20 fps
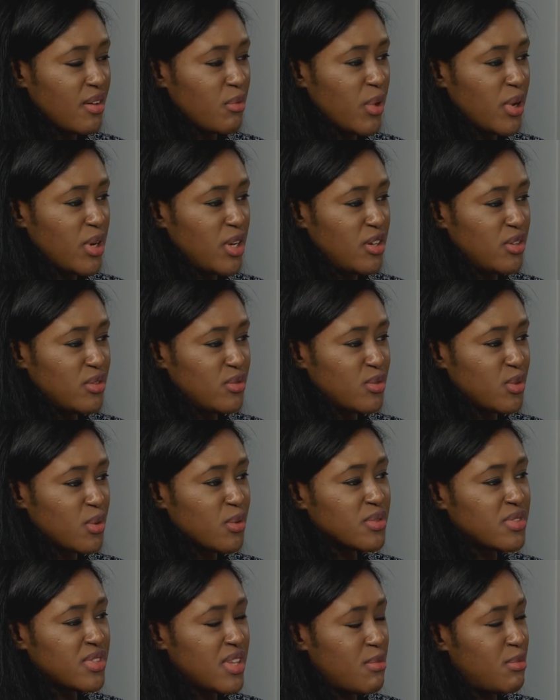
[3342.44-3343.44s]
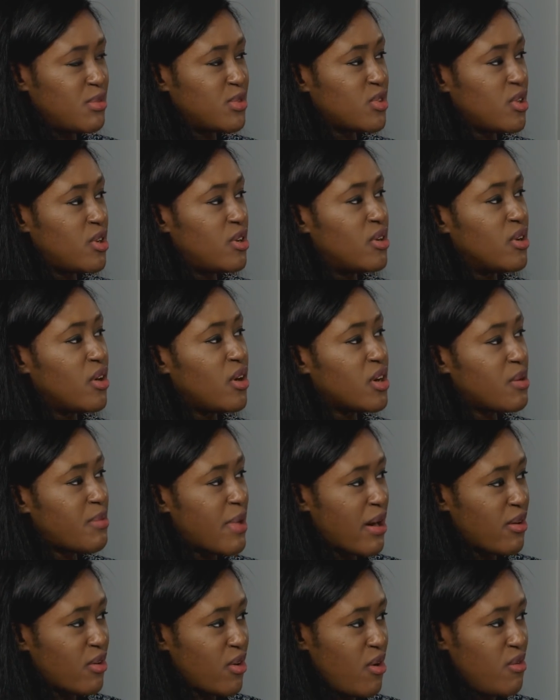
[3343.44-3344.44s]
when you talk to them, it's a lot
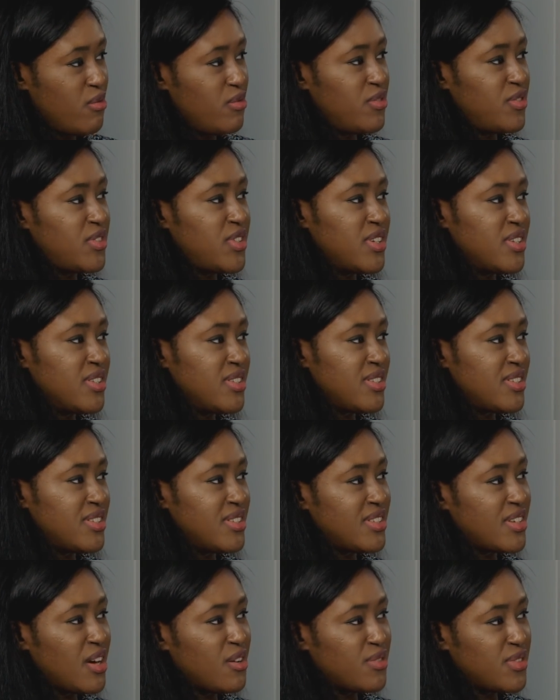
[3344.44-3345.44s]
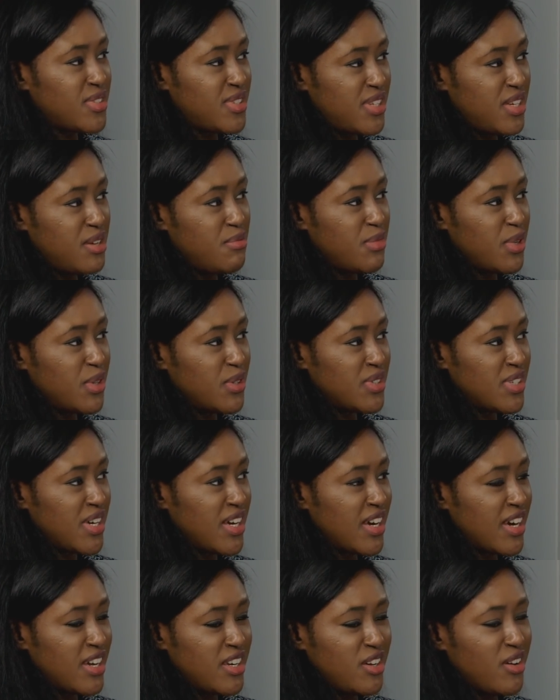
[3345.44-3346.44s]
about confidence and self-esteem
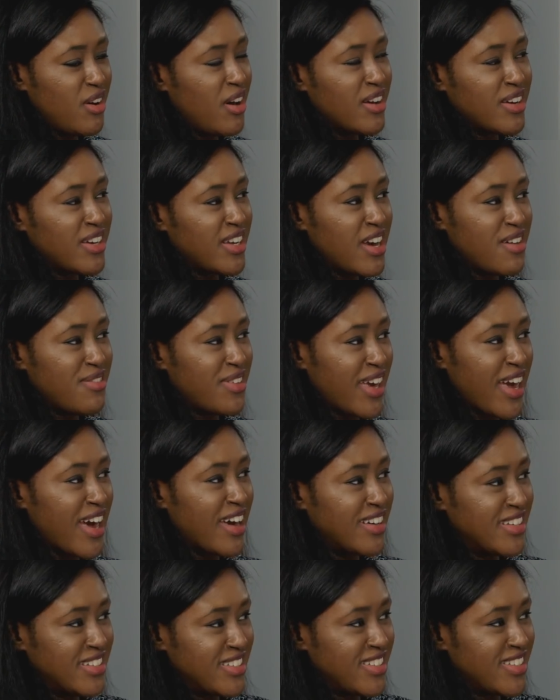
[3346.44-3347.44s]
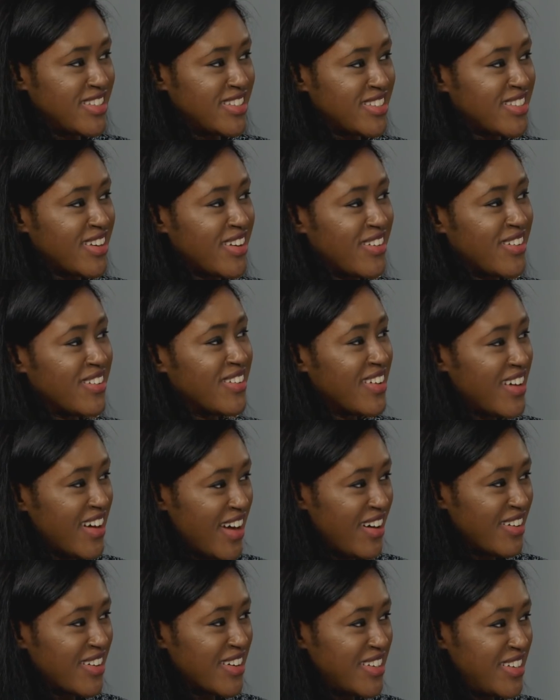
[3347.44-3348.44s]
building, and you hardly ever get into the, so
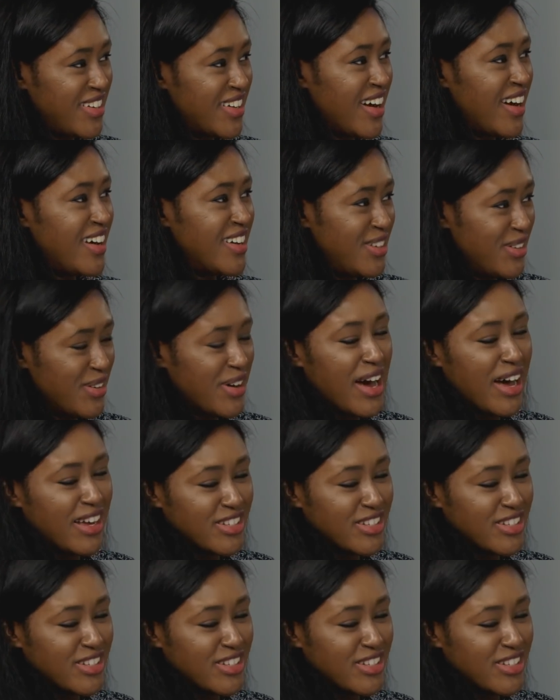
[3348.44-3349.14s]
how can you